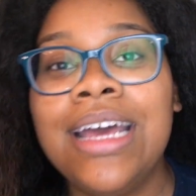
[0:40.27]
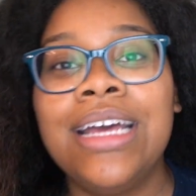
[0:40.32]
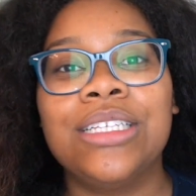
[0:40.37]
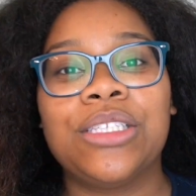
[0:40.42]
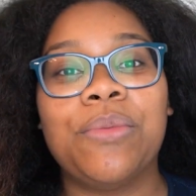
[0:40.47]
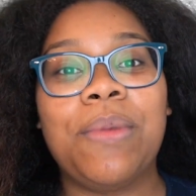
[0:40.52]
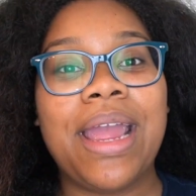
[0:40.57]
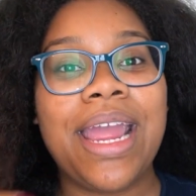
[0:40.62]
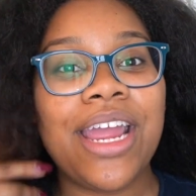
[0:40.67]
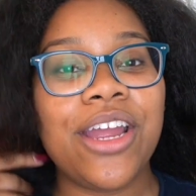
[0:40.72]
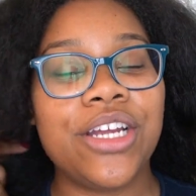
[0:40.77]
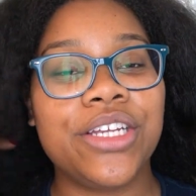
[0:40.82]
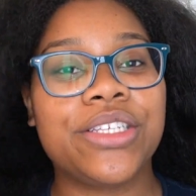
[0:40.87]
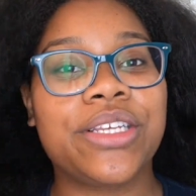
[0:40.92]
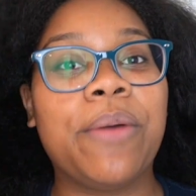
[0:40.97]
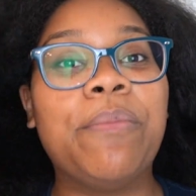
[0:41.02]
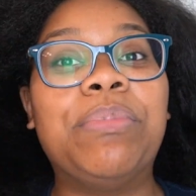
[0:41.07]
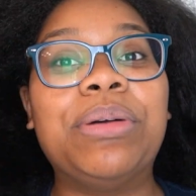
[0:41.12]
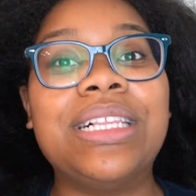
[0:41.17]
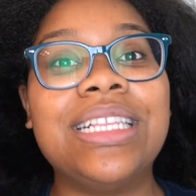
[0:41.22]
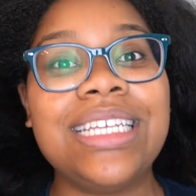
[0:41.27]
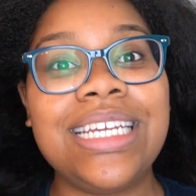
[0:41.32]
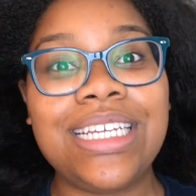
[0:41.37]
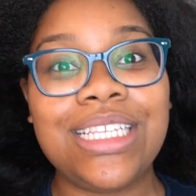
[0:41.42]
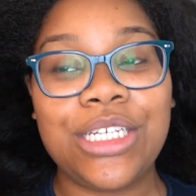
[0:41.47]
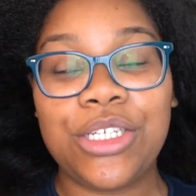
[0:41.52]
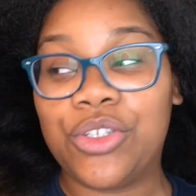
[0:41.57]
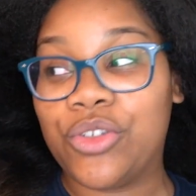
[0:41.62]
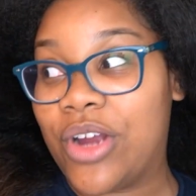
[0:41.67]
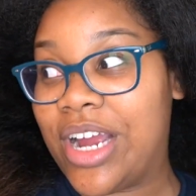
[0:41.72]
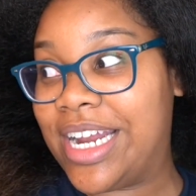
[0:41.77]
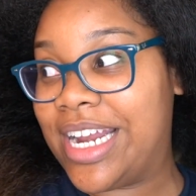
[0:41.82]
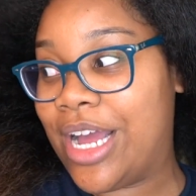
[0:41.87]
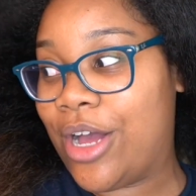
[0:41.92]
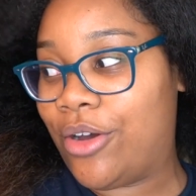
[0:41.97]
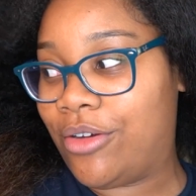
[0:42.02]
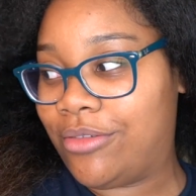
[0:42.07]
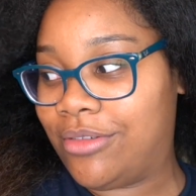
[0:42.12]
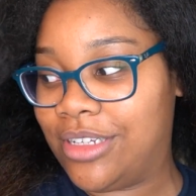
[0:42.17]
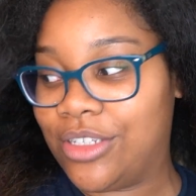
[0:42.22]
So my hair is completely dried
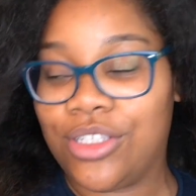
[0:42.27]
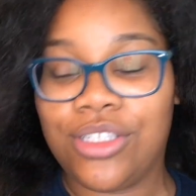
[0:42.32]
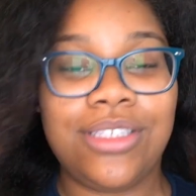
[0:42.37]
out,